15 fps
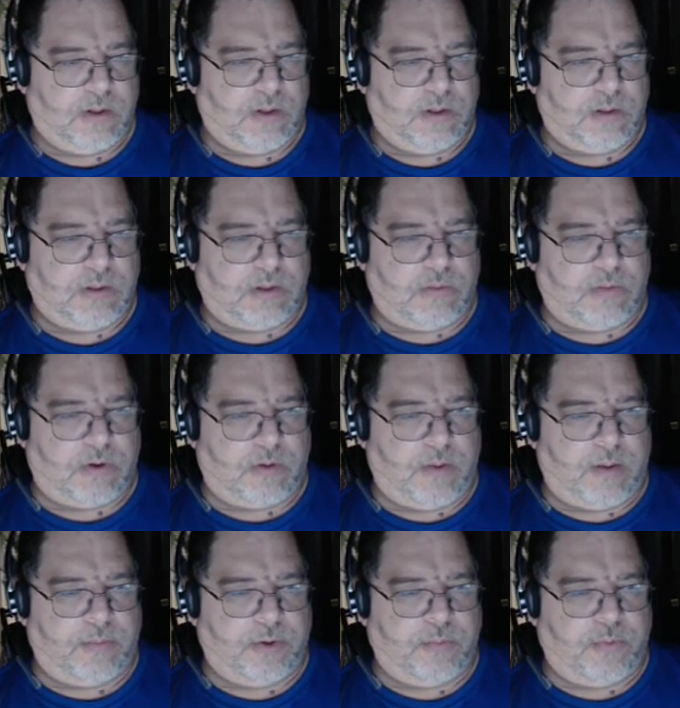So go to my
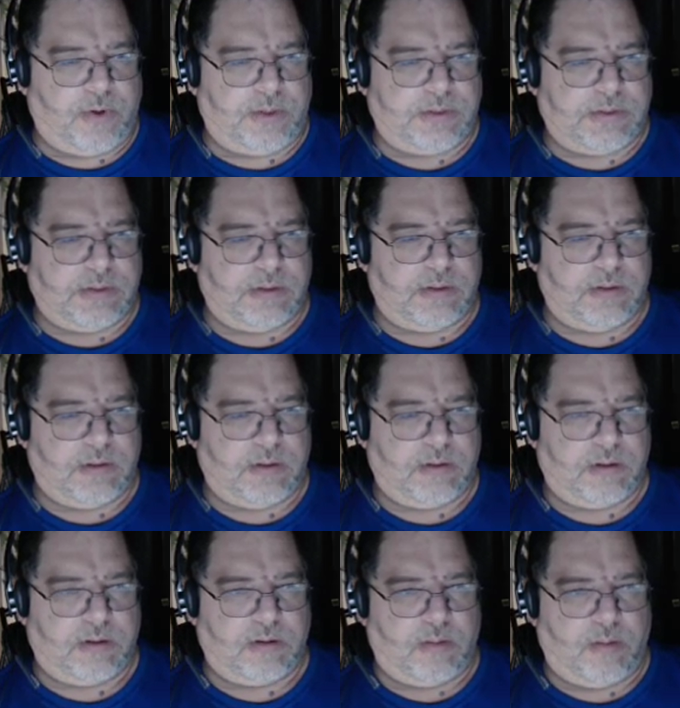blueprints,
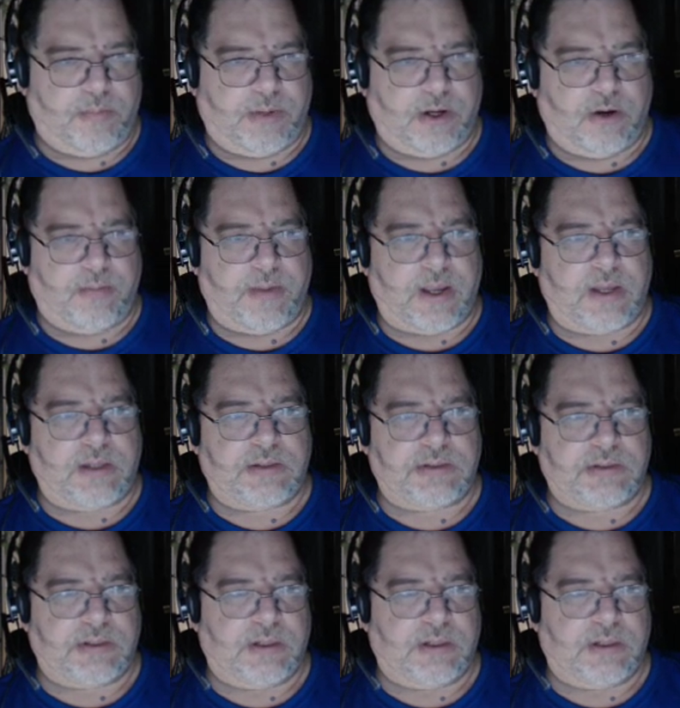go to my player base,